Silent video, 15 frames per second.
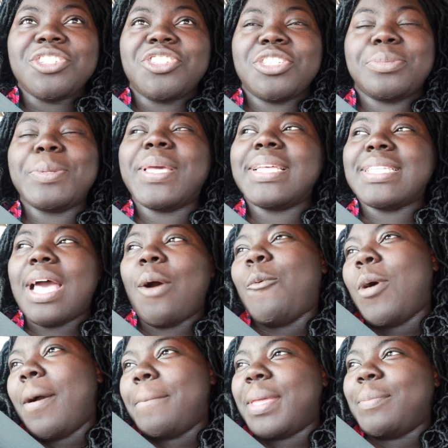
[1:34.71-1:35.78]
just because I
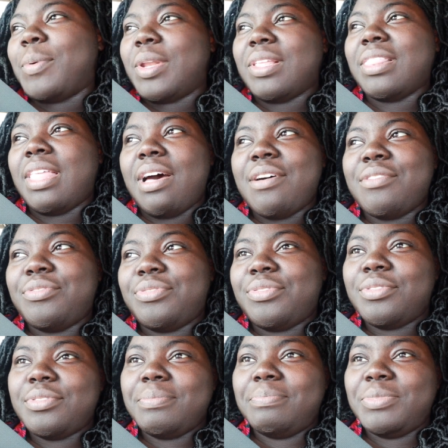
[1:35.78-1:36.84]
want people to
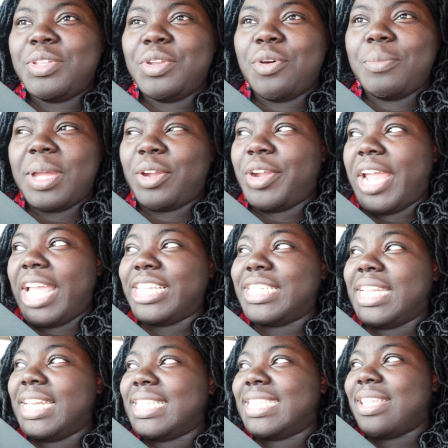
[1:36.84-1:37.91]
love, you know, my
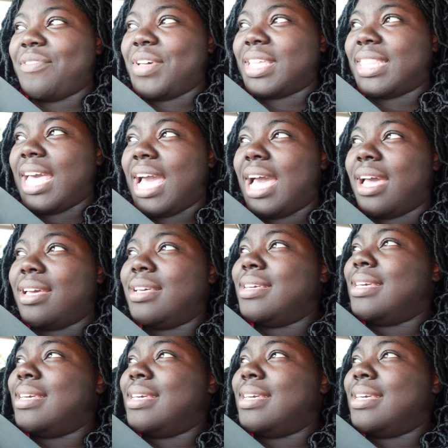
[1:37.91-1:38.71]
creation and stuff like that.